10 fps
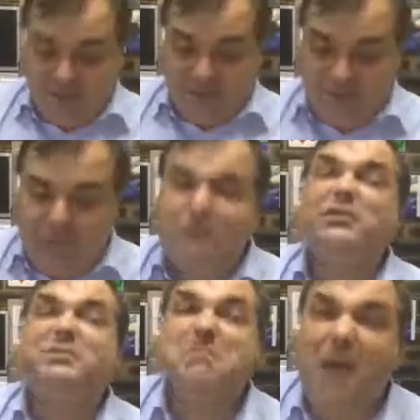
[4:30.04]
That
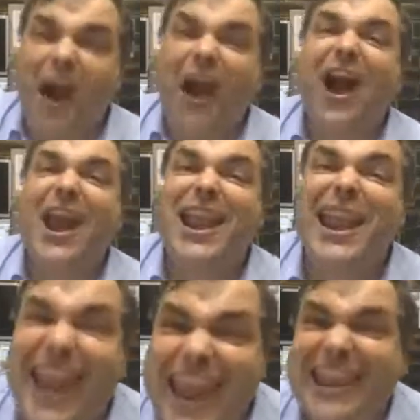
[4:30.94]
was my
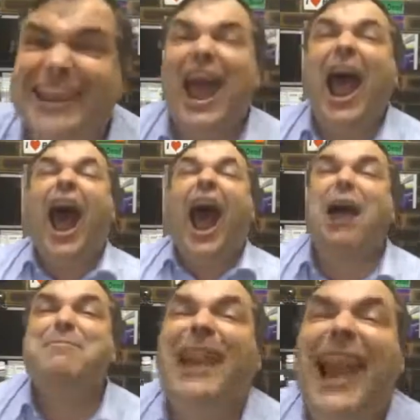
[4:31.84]
leak.
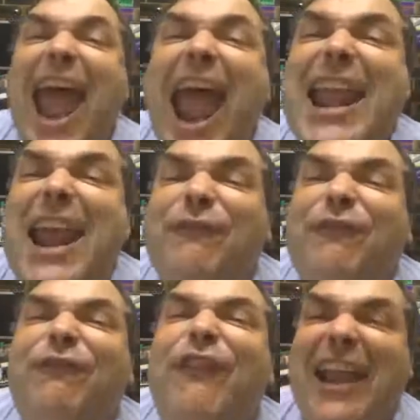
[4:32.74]
I'm glad it
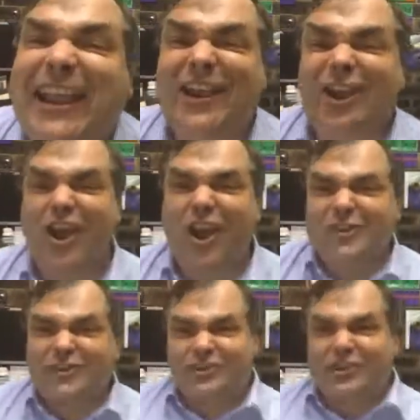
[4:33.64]
fucking
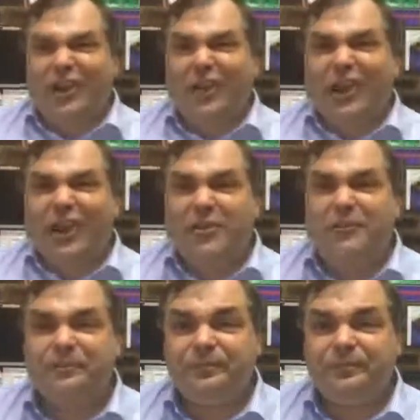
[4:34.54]
hurt, Stirlo.